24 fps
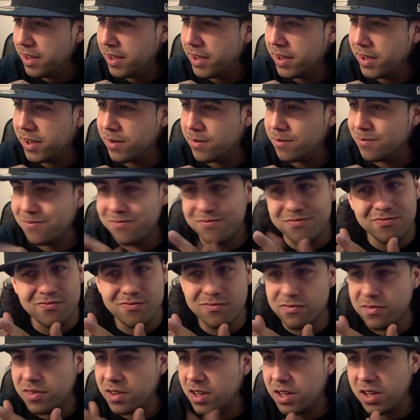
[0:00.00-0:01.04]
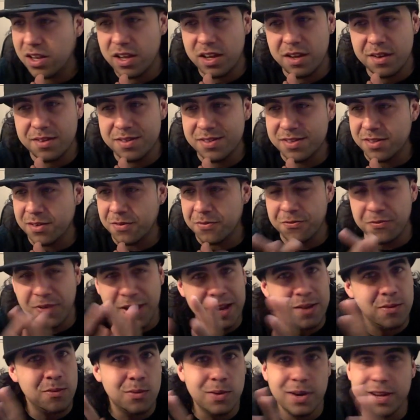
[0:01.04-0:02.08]
and the
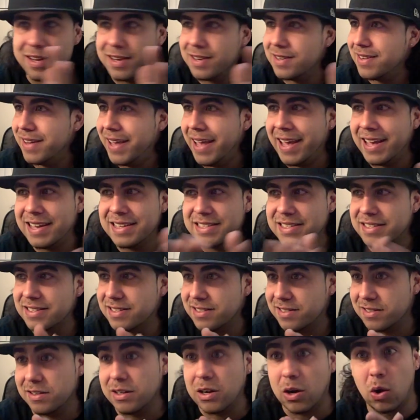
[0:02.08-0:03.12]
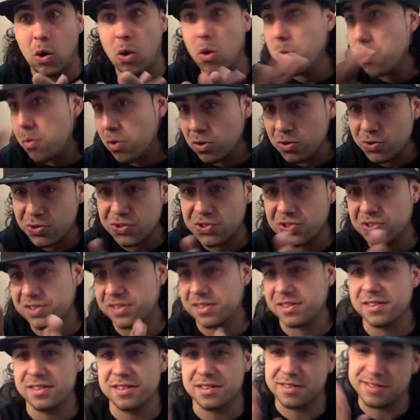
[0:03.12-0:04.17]
fight went as almost